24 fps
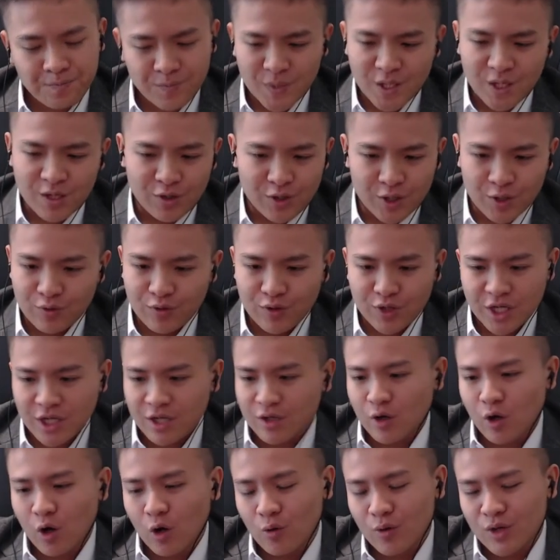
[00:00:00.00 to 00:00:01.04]
you can
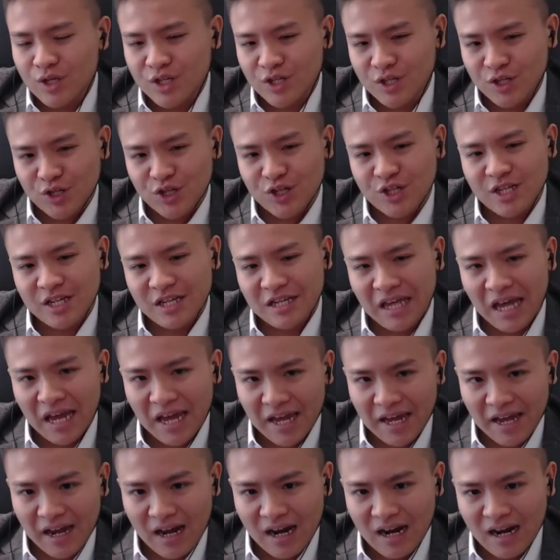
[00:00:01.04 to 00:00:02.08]
always search it in
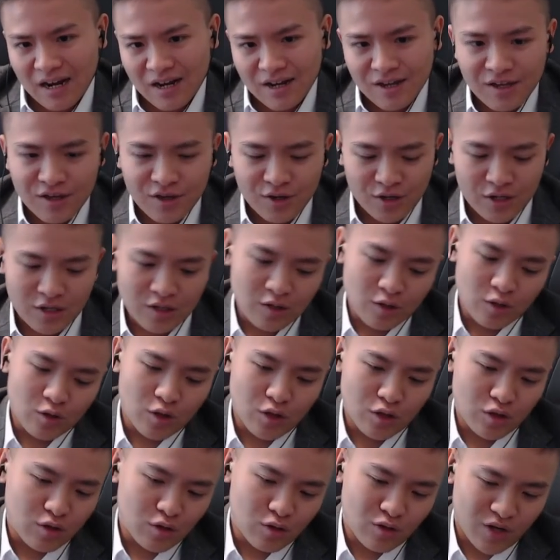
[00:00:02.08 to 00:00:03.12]
AI. You can
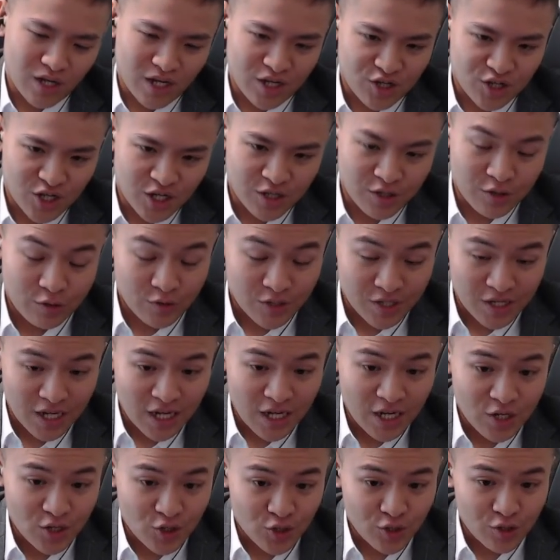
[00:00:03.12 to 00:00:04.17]
look at Channel News
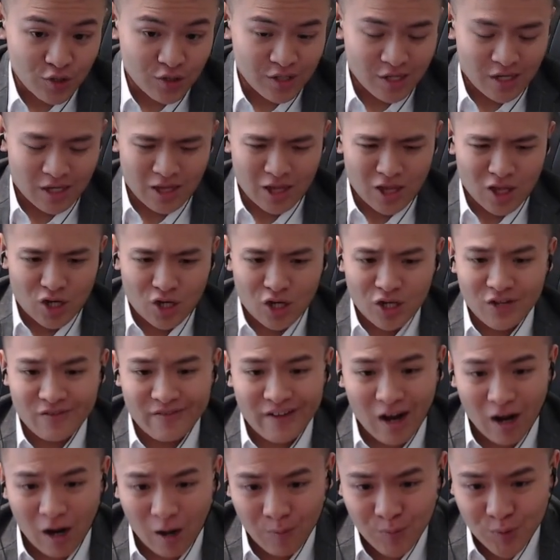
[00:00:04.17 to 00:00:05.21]
Asia. There are a lot of
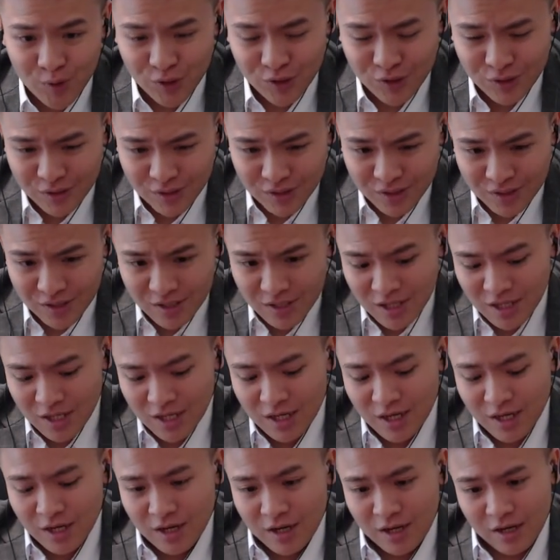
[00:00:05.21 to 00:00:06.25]
options,
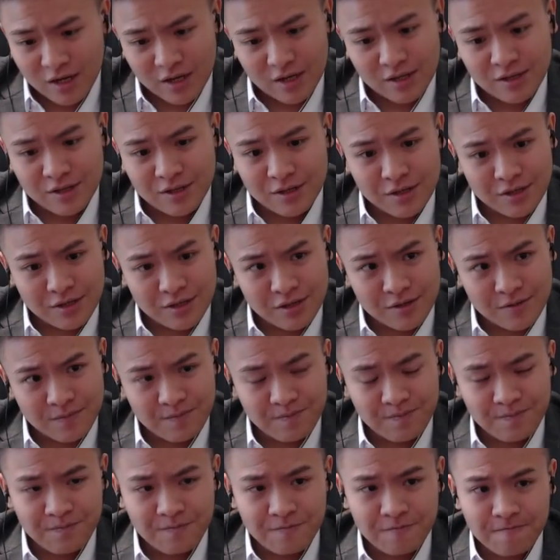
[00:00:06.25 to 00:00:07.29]
and
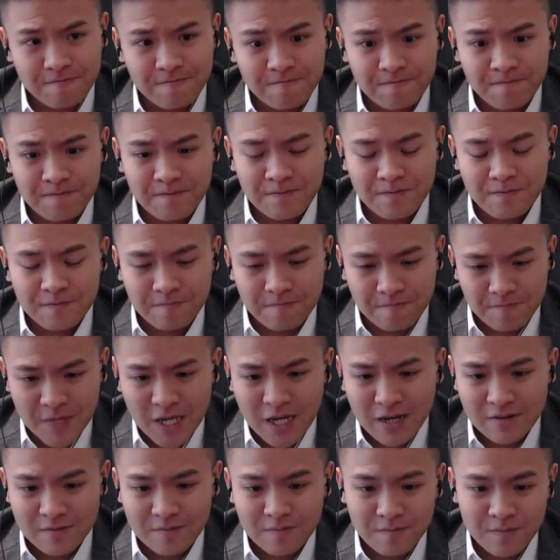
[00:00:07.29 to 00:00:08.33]

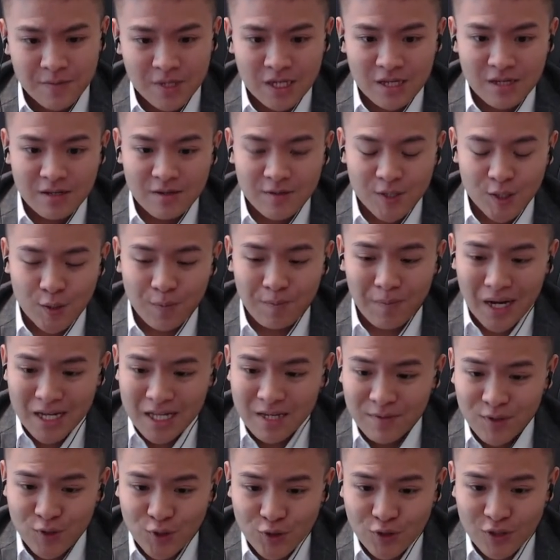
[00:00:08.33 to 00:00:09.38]
yeah. So my name
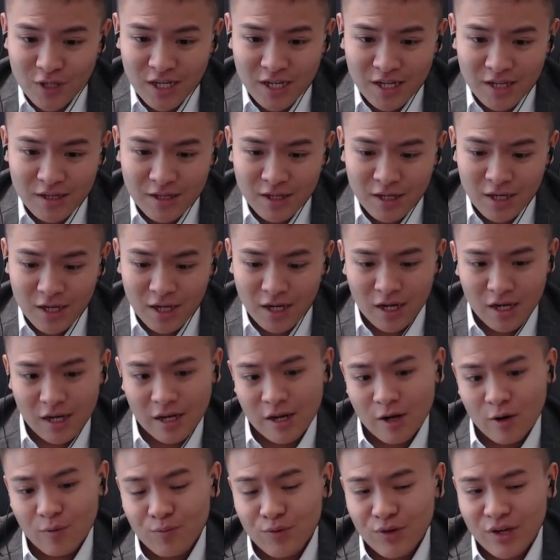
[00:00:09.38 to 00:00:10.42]
is Julian. I
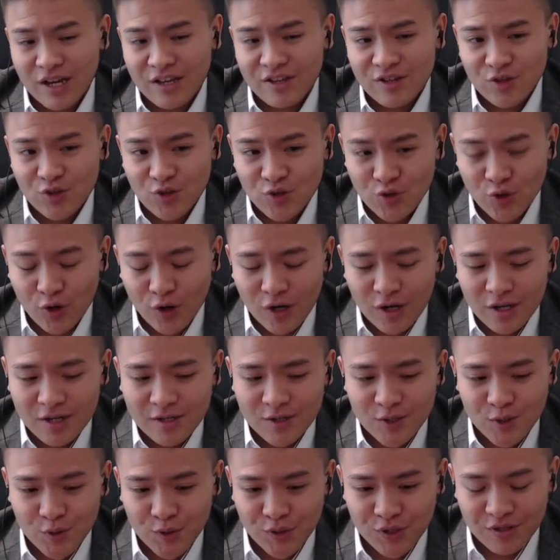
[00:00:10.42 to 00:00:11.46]
hope you enjoyed
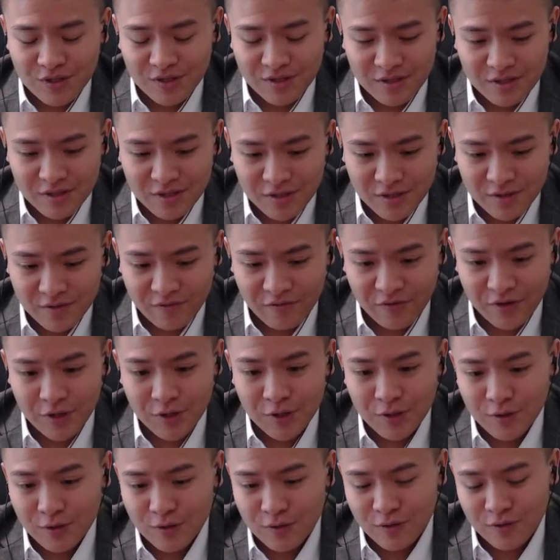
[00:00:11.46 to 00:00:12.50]
this
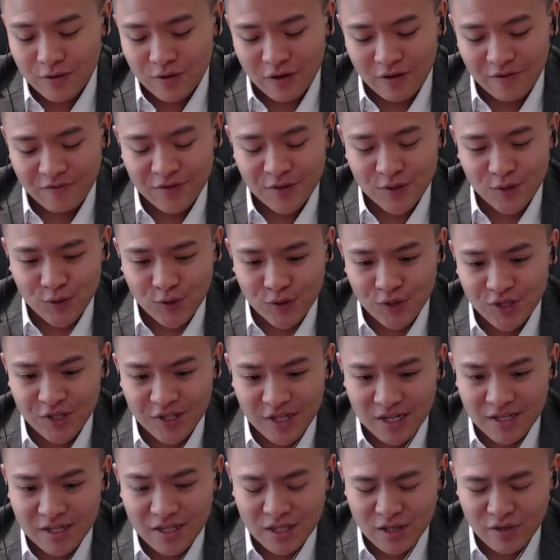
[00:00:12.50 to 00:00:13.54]
video of the social
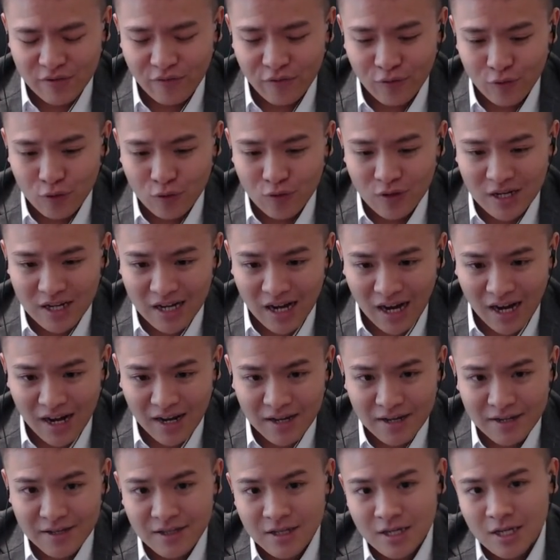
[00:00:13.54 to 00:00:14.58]
studies full
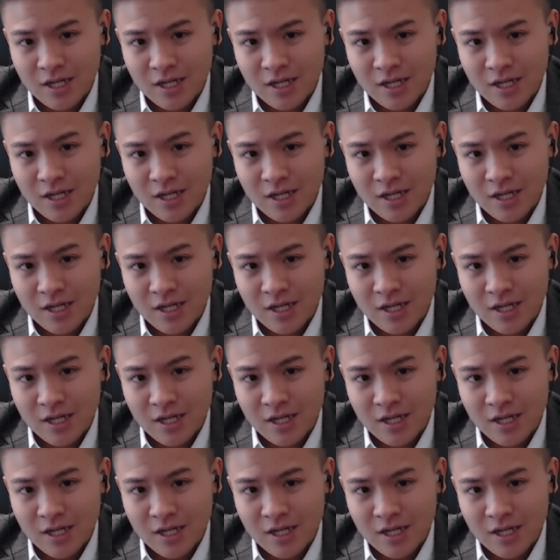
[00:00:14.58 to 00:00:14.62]
guide,